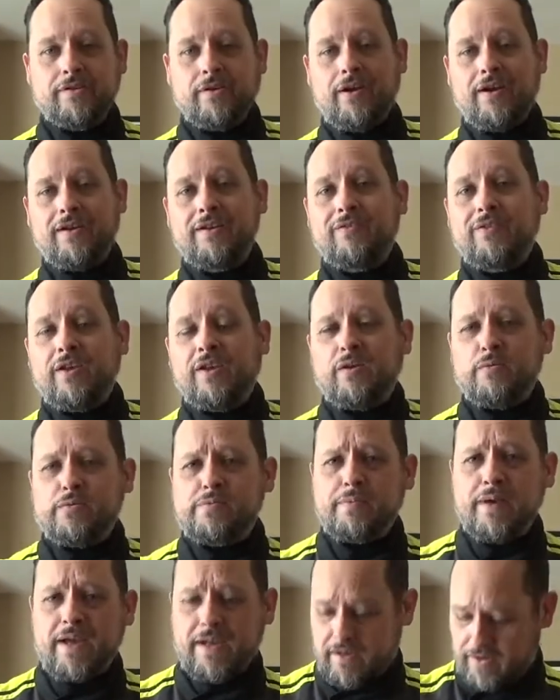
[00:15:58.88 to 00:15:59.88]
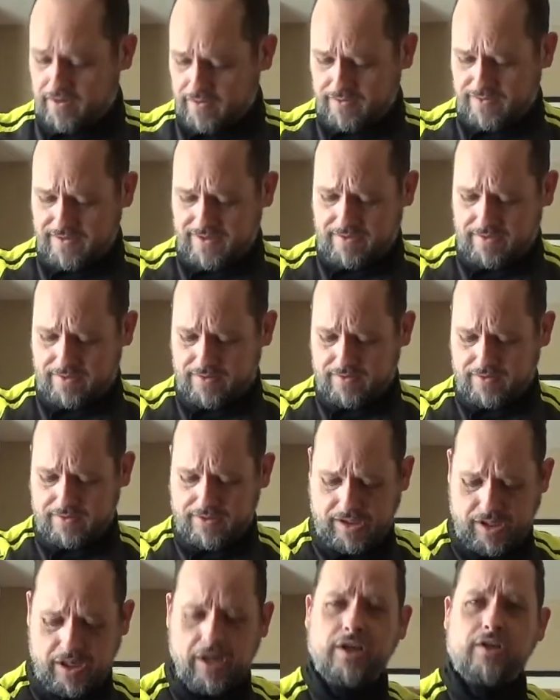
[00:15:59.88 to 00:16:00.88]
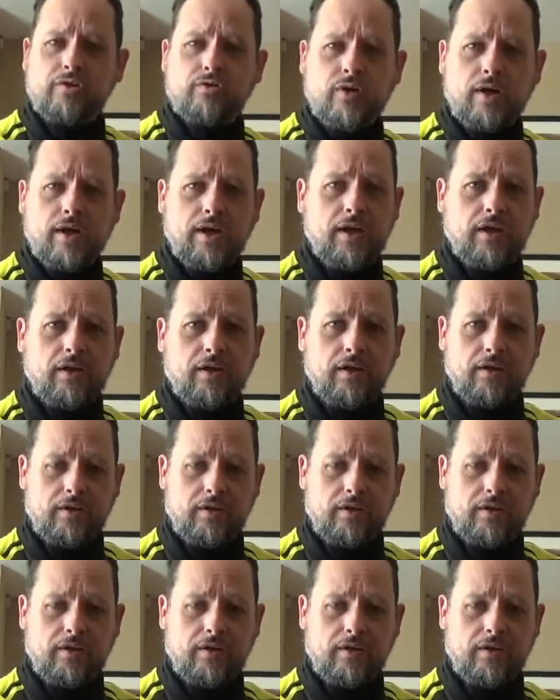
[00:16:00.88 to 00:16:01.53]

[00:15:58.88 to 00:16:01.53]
I did think it was black. It is slightly grey.